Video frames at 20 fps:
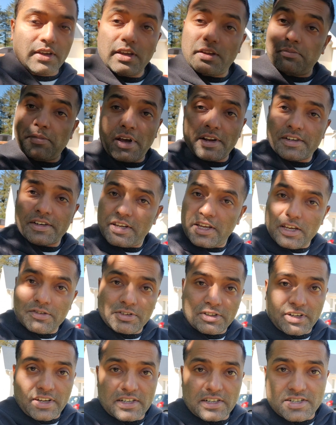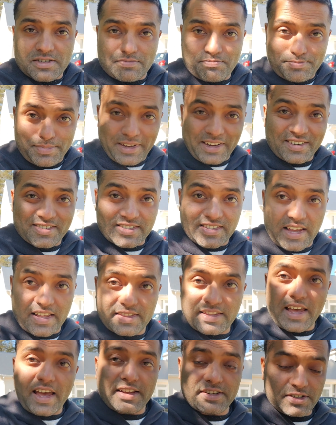It might even get bigger
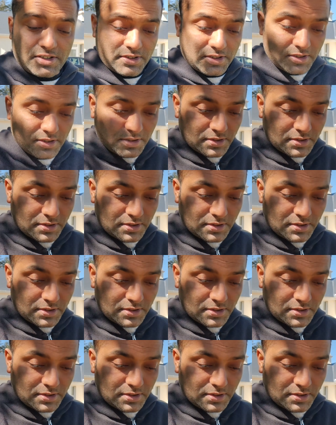than that,